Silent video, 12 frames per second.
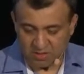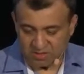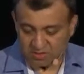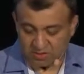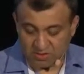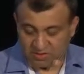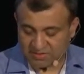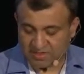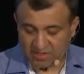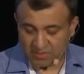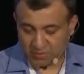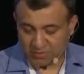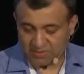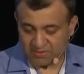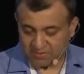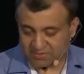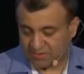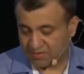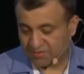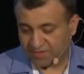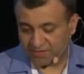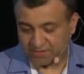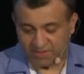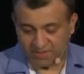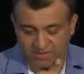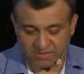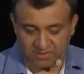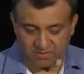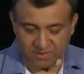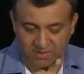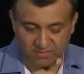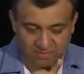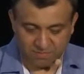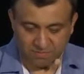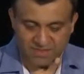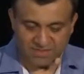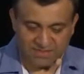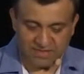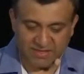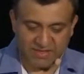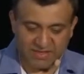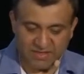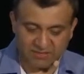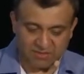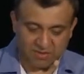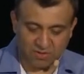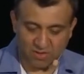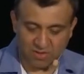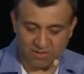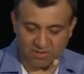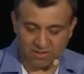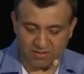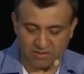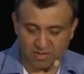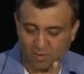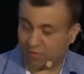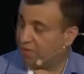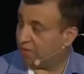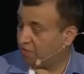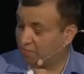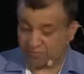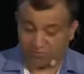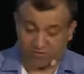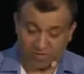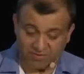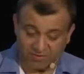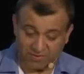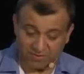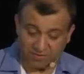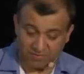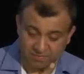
So I'll start with serving, right? Serving basically deals with all the routing of the traffic.